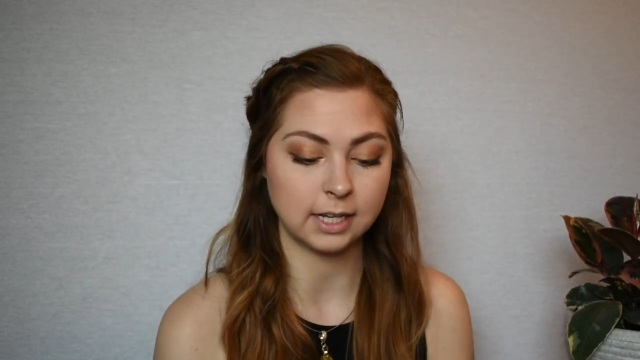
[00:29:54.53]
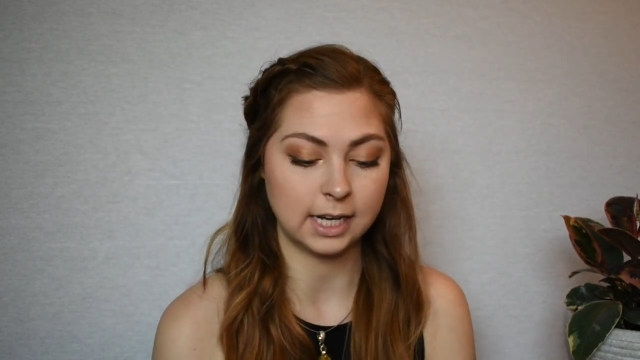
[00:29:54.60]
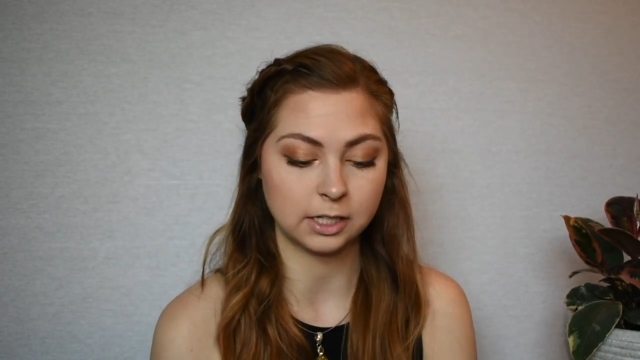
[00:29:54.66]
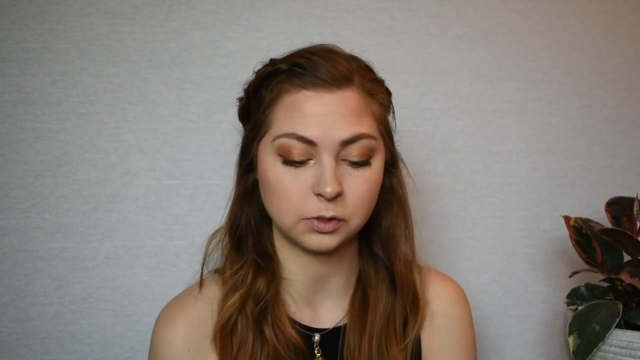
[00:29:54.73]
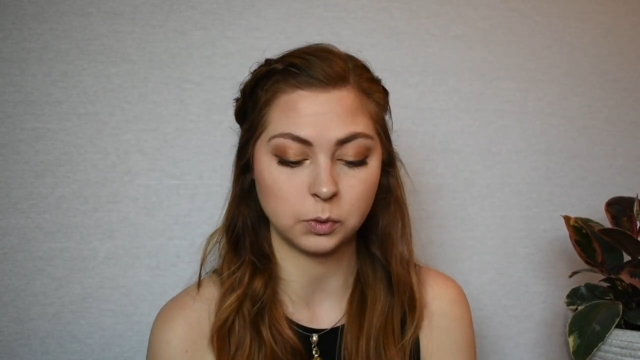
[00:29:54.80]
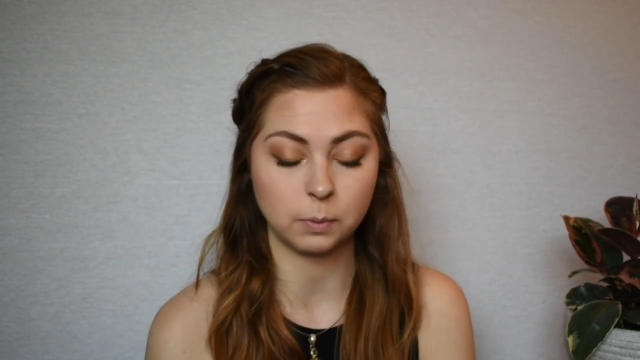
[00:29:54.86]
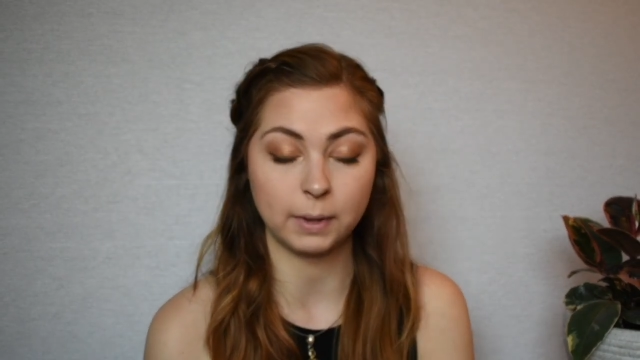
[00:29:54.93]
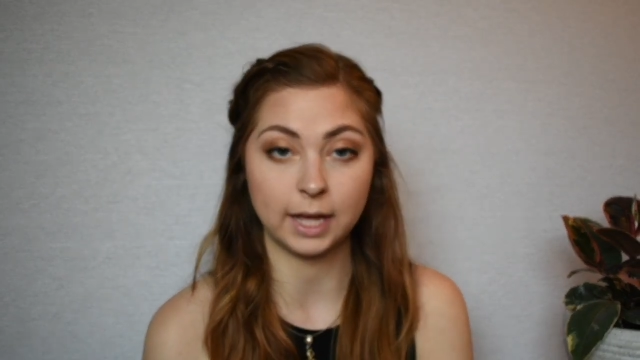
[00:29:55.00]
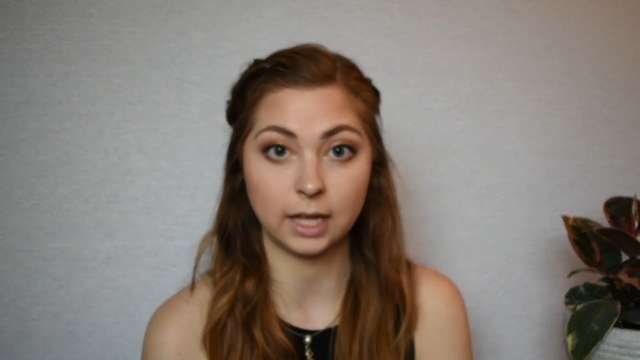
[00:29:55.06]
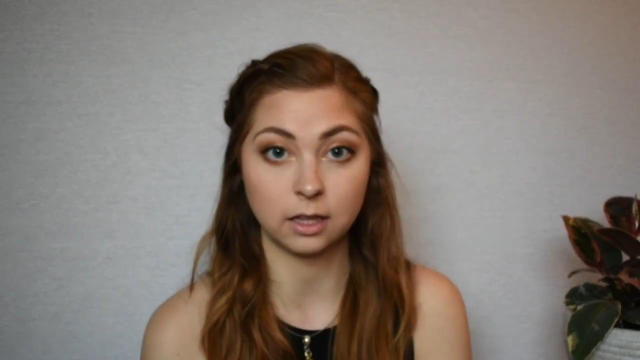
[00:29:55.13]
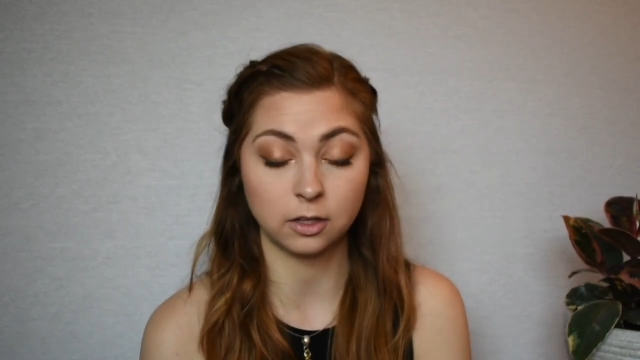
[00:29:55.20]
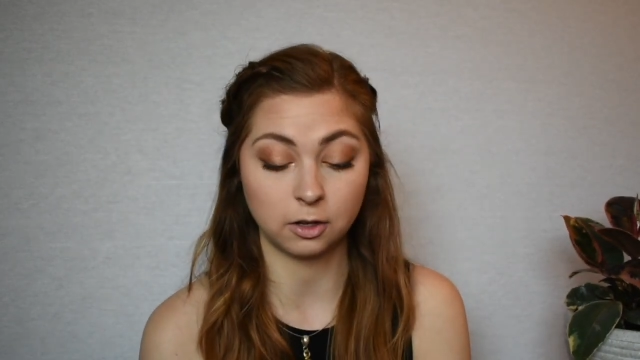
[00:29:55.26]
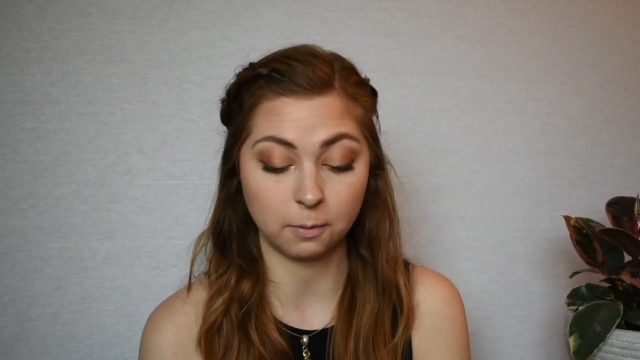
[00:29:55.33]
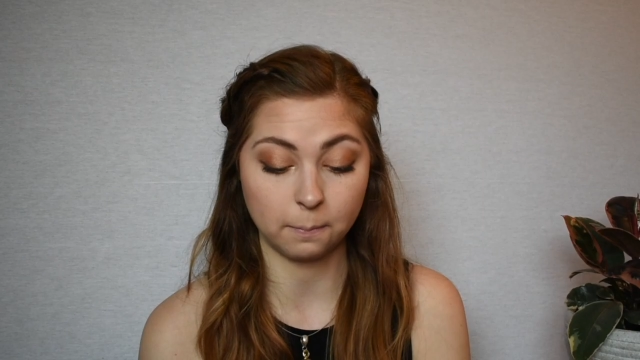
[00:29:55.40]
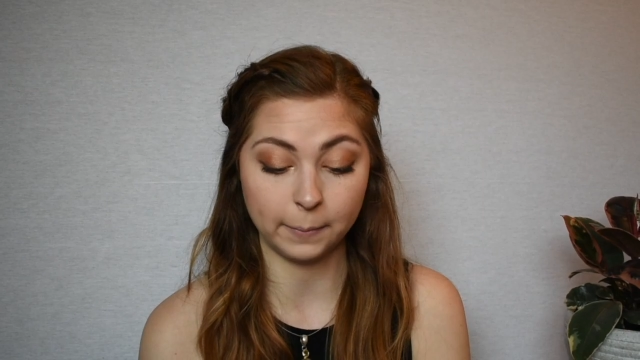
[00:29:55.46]
lash will make
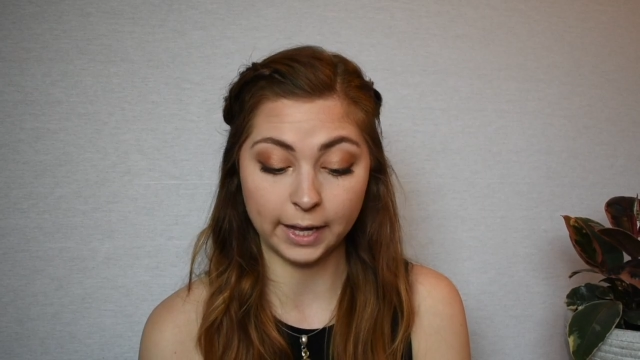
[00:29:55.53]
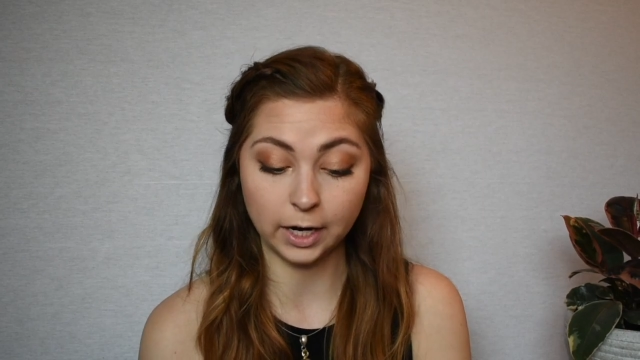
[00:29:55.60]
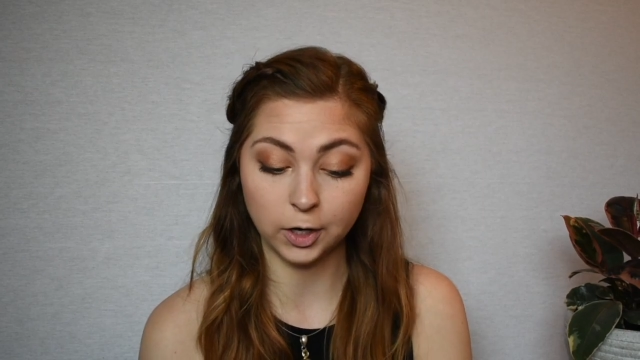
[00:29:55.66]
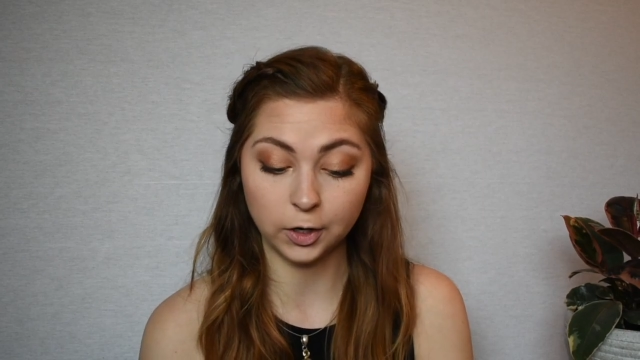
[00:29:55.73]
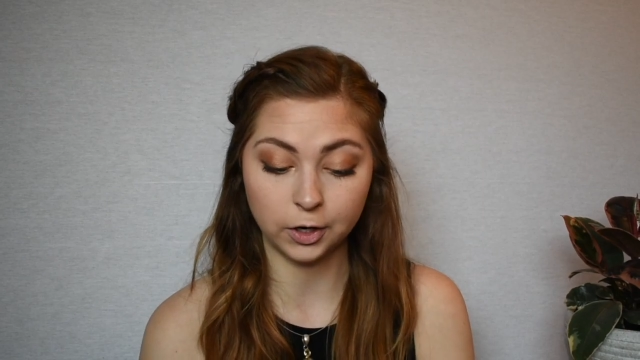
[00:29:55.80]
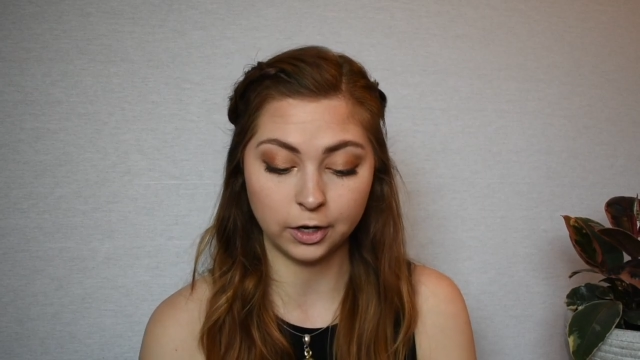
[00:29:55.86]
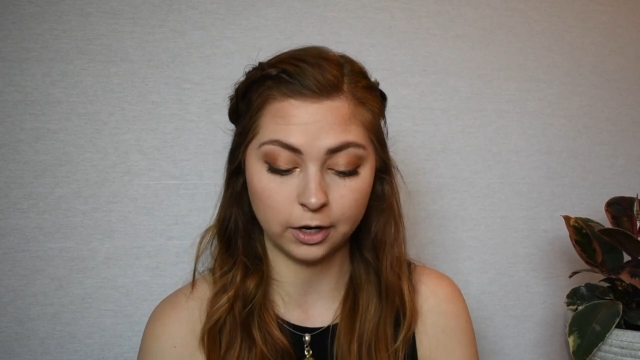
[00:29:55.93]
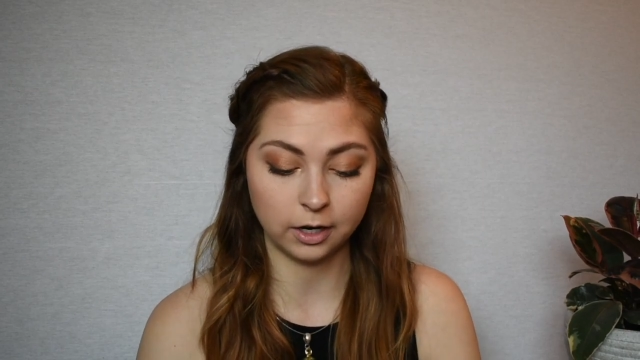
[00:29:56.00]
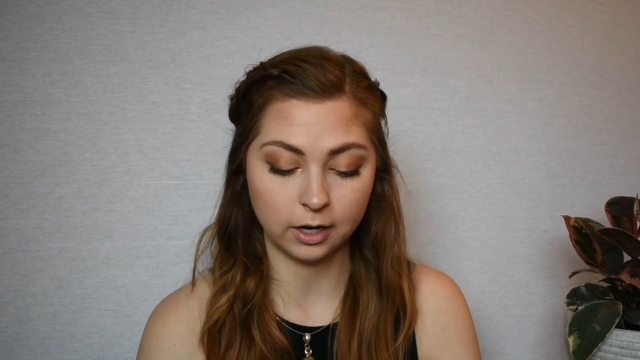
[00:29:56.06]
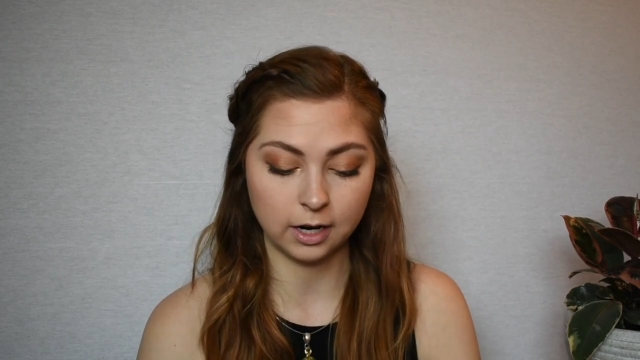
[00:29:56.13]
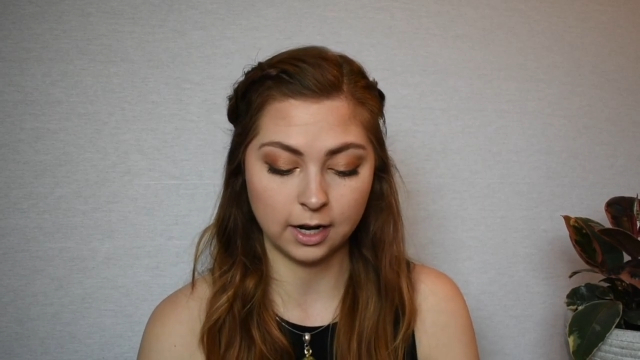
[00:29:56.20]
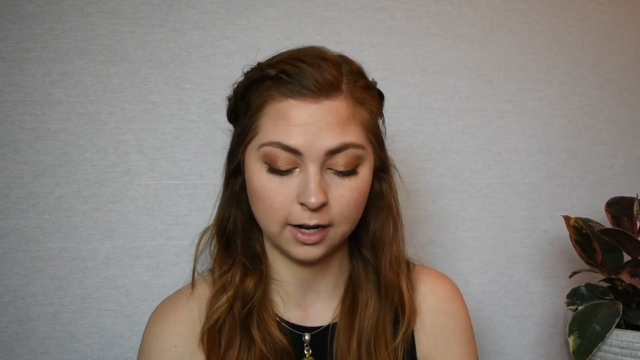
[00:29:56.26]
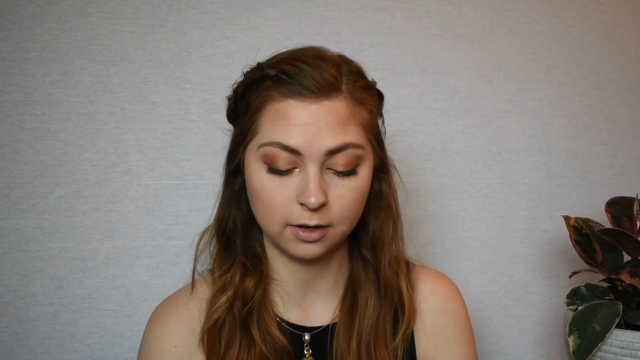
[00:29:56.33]
it look better.